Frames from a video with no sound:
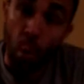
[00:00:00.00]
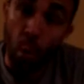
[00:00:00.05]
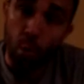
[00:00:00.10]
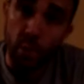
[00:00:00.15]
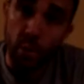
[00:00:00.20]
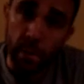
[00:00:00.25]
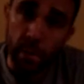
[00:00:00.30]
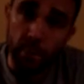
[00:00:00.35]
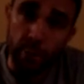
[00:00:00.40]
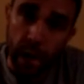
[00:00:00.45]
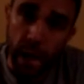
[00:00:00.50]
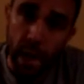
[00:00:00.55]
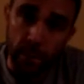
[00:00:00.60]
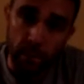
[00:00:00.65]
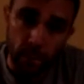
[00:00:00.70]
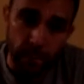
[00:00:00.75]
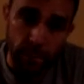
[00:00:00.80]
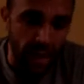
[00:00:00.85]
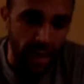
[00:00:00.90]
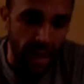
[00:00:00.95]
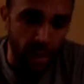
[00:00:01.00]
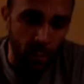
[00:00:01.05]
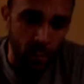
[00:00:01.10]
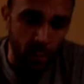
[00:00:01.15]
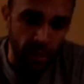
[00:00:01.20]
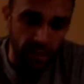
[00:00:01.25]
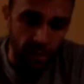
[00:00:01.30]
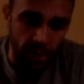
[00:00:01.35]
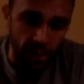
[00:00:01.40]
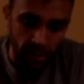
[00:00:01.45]
only problem, again,
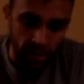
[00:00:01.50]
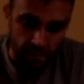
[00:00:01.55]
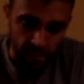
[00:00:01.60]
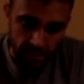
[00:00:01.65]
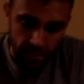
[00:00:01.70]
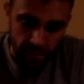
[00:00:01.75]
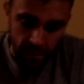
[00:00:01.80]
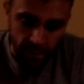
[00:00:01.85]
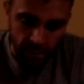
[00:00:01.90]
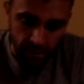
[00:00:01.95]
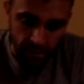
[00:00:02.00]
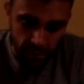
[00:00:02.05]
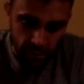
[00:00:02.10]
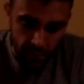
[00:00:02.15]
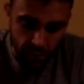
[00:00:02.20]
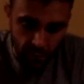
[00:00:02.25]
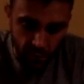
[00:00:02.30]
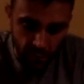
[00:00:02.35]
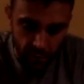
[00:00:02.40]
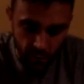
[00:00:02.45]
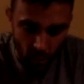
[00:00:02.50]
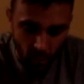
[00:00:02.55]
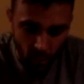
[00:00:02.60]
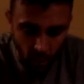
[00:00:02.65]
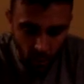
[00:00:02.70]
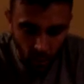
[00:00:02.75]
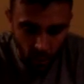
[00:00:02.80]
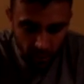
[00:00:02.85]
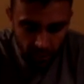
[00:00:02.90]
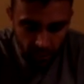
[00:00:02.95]
with this is that since the
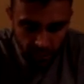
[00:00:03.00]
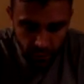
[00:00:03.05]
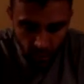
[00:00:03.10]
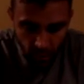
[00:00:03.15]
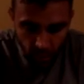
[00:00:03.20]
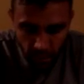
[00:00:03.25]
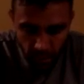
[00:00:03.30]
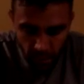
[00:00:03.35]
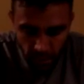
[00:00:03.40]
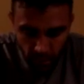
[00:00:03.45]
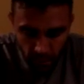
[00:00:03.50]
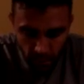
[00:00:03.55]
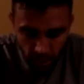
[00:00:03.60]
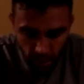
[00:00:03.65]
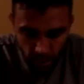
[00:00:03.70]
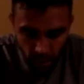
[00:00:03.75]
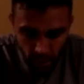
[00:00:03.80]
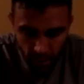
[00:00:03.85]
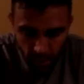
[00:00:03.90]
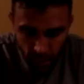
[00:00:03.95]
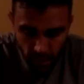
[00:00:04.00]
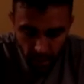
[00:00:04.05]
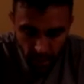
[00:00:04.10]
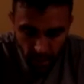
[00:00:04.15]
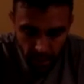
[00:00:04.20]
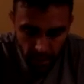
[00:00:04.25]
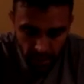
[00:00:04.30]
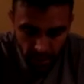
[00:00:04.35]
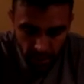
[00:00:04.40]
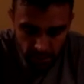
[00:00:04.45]
sole was so narrow,
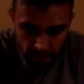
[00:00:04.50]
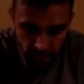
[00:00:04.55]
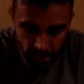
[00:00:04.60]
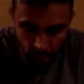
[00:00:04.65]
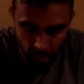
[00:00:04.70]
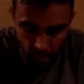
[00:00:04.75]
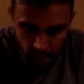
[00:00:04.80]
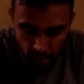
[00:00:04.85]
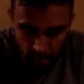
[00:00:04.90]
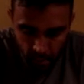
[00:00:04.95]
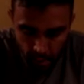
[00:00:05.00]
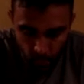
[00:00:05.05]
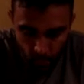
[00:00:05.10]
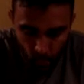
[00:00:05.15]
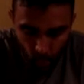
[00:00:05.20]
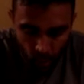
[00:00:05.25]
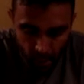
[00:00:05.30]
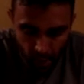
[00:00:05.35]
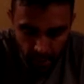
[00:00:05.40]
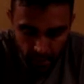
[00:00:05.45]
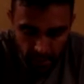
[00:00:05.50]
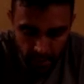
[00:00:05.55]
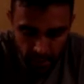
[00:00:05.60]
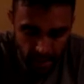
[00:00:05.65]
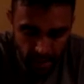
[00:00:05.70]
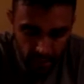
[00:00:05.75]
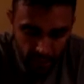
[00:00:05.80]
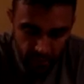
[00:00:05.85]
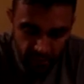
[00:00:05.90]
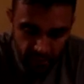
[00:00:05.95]
I actually wound up wearing
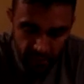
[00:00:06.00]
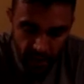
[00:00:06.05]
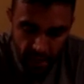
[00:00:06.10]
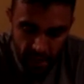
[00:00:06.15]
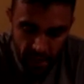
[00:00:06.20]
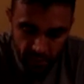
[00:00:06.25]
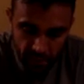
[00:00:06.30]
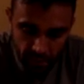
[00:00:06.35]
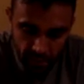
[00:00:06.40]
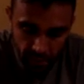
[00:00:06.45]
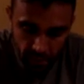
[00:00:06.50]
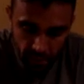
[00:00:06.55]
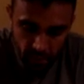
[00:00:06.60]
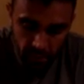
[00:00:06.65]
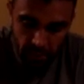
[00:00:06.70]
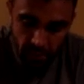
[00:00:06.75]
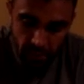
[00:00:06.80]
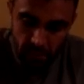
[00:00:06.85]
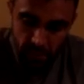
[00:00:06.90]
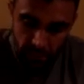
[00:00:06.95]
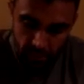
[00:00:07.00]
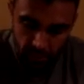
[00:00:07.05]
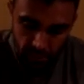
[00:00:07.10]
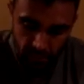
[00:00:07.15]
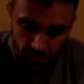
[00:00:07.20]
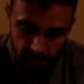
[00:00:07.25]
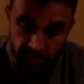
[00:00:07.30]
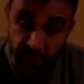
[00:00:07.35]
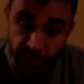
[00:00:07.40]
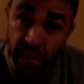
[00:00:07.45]
out the sides right here. The
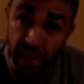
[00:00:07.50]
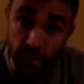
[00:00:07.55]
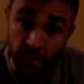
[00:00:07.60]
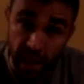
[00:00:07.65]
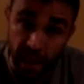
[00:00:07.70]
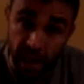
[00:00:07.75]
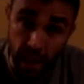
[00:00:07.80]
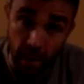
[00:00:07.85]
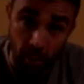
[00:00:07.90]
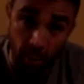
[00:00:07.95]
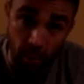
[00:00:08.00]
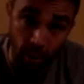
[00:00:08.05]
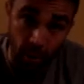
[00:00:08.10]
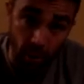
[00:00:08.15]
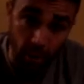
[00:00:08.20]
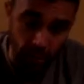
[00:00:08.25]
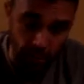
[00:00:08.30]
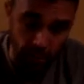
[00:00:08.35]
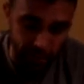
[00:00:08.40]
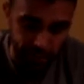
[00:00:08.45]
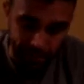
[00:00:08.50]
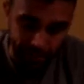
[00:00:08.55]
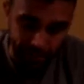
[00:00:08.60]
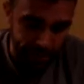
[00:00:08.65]
seam came apart.